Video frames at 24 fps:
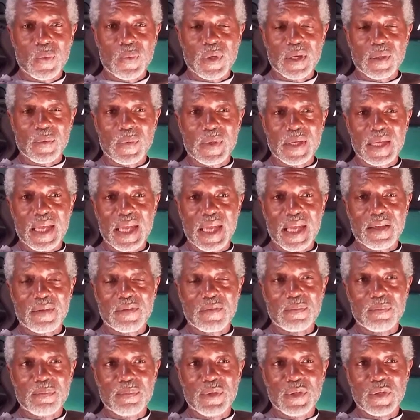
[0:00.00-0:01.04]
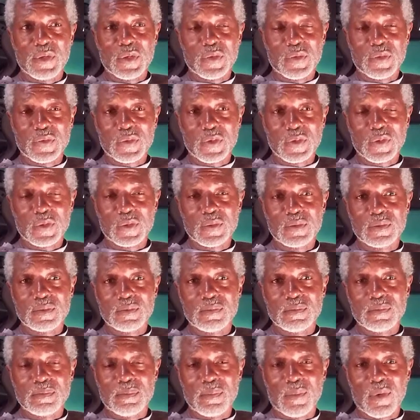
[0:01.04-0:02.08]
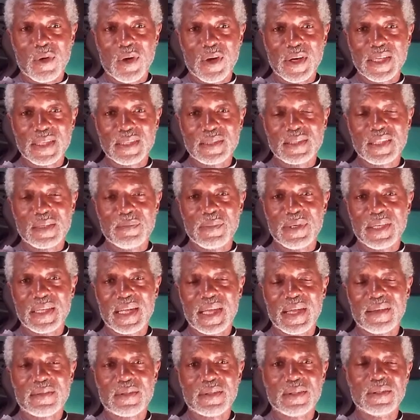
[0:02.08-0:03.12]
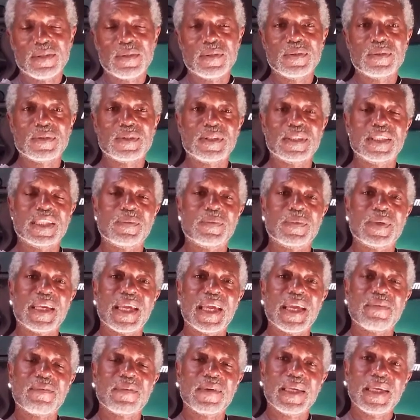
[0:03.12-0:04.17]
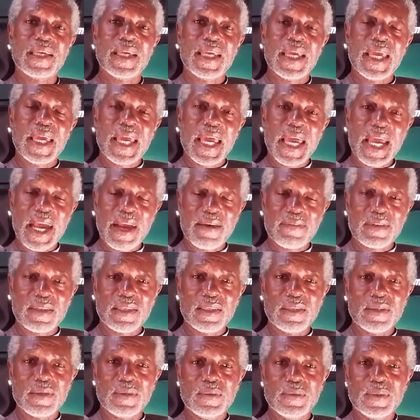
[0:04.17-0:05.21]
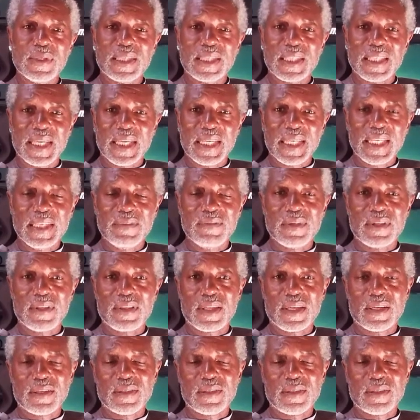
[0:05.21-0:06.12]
where we have beautiful morning to mid-afternoons, and then we have afternoon and late evening